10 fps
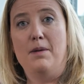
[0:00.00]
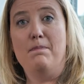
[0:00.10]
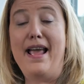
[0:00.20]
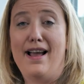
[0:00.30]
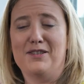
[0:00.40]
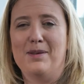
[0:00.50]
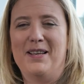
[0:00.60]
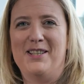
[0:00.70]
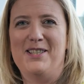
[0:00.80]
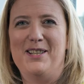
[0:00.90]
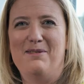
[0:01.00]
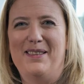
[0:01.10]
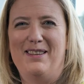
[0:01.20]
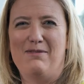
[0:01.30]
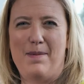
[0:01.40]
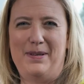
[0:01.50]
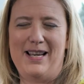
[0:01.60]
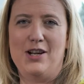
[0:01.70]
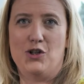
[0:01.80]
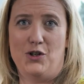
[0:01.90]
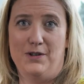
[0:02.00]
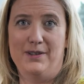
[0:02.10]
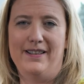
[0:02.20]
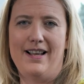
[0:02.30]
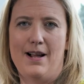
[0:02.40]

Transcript: may have something to do with the reputational